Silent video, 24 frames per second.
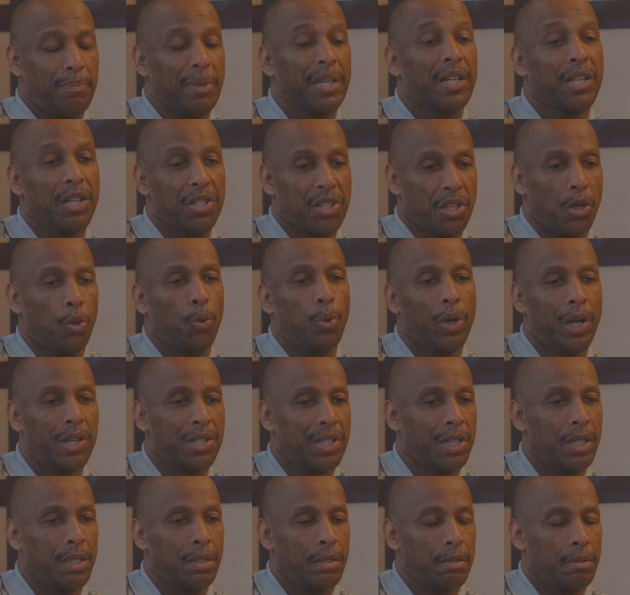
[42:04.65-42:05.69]
Because it
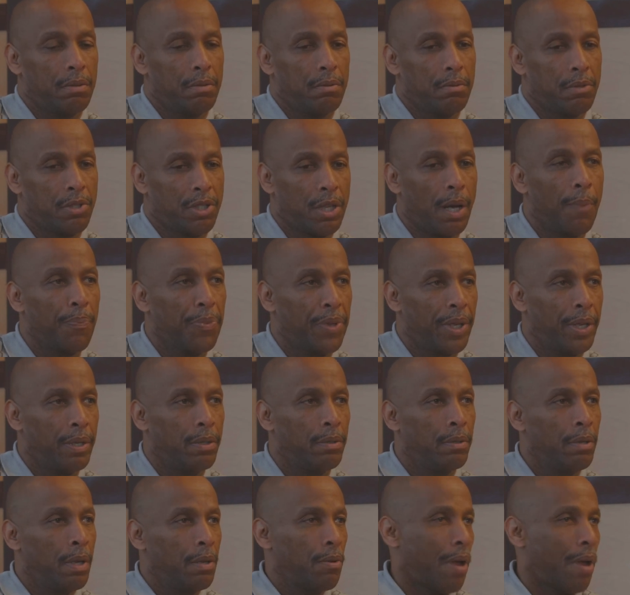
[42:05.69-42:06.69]
wasn't something